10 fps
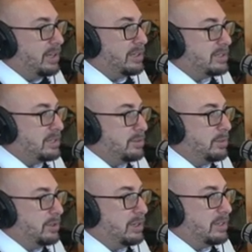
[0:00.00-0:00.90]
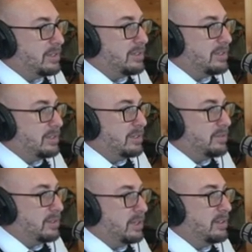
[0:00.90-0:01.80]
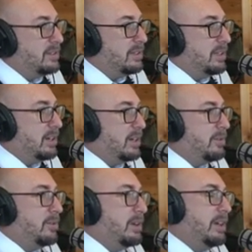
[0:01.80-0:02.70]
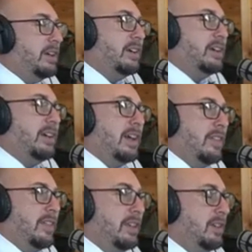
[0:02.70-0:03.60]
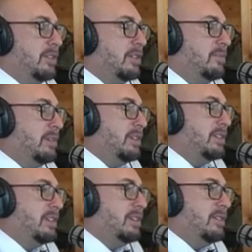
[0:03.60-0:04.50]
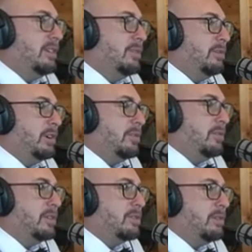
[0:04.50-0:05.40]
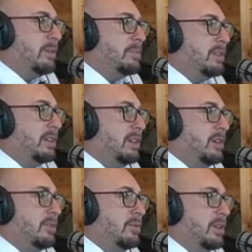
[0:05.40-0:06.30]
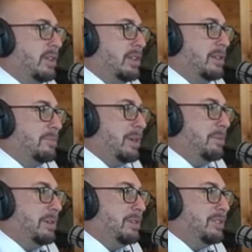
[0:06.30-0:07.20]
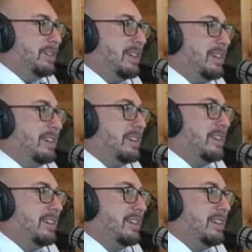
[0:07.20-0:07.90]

steel buildings. You've seen, I think you told me, you said, one of your first reps said, maybe you should get